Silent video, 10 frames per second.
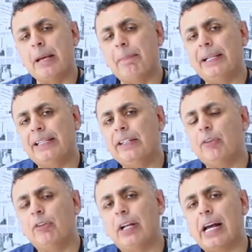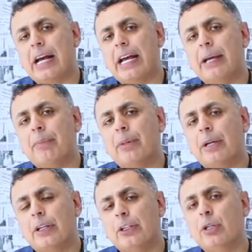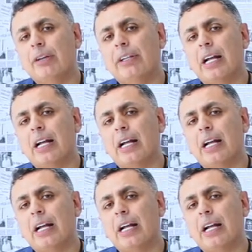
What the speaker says: but this time you have an